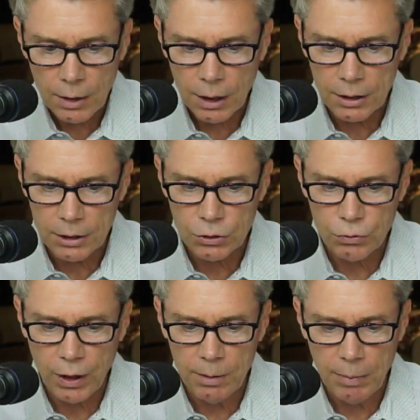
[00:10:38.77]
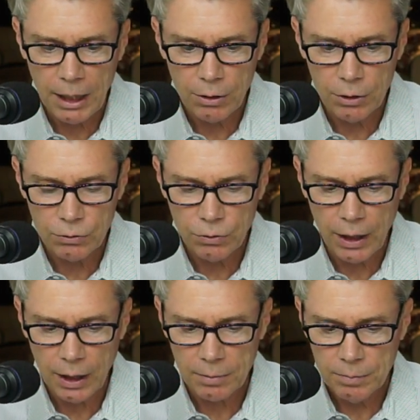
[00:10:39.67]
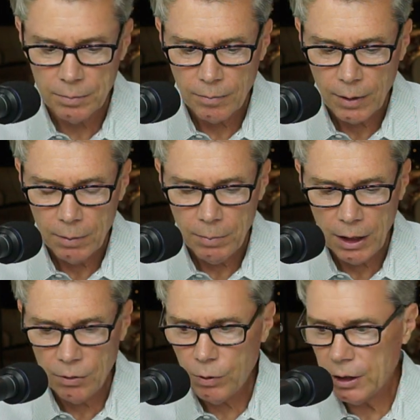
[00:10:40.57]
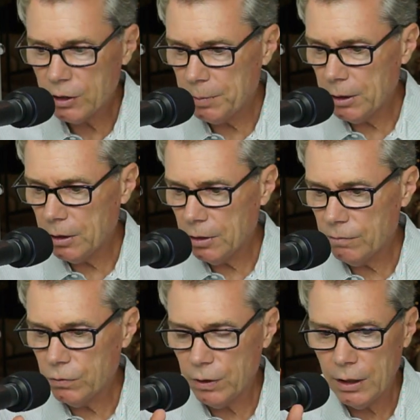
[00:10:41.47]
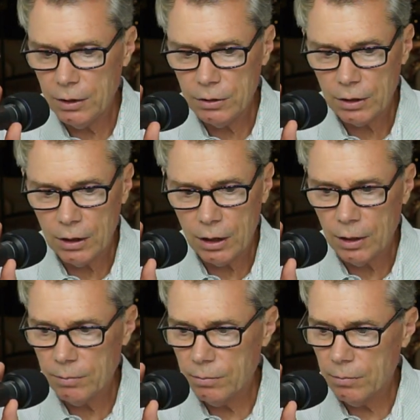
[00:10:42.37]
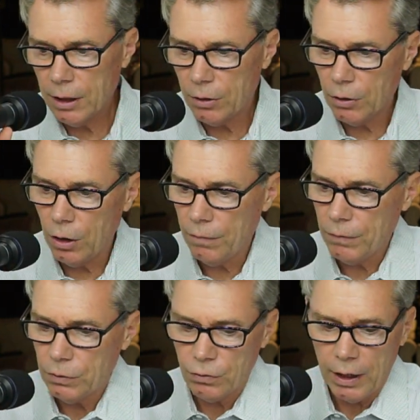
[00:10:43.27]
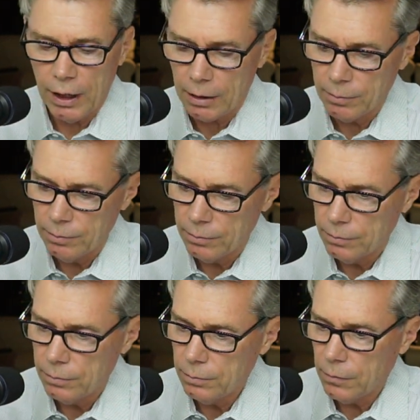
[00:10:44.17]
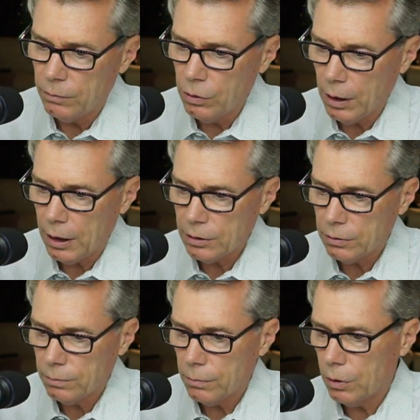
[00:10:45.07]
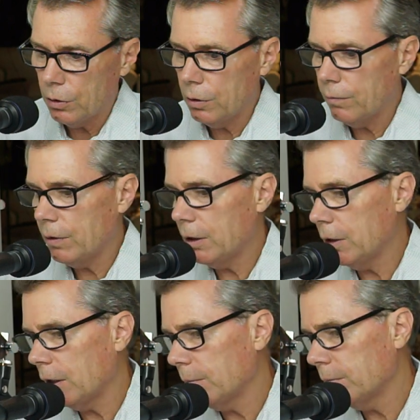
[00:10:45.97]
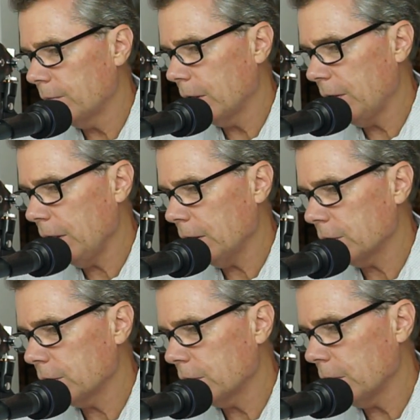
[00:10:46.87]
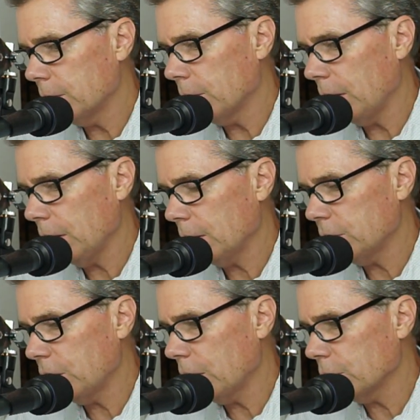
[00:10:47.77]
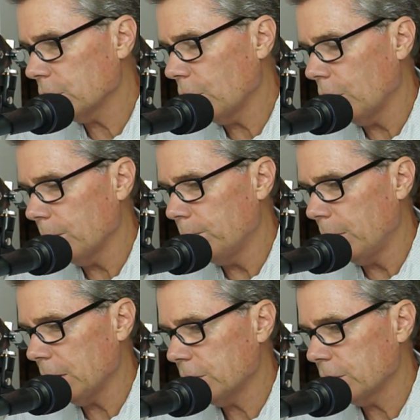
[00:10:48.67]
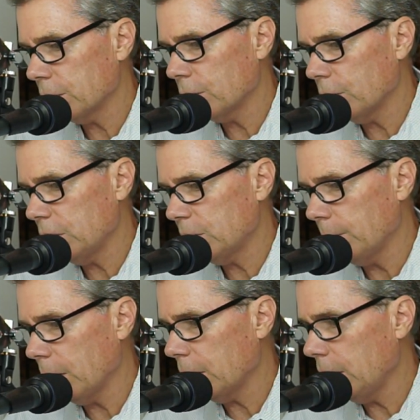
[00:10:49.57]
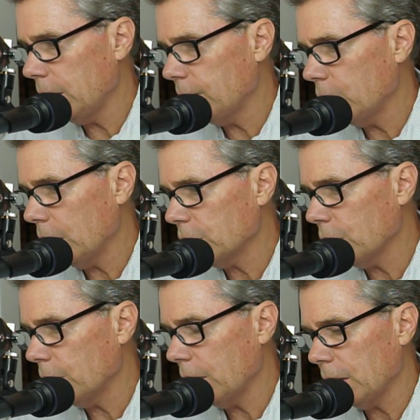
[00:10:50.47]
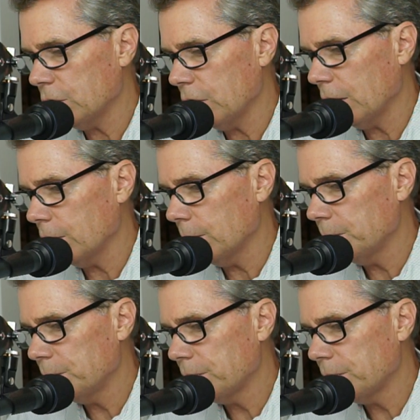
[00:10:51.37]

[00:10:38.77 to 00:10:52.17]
Get this train back on the track. By the way, speaking of trains uh, that are off the track, you guys heard of the? Um, I think it's. I think the channel's called Bus Grease Monkey. Have you guys heard of that channel?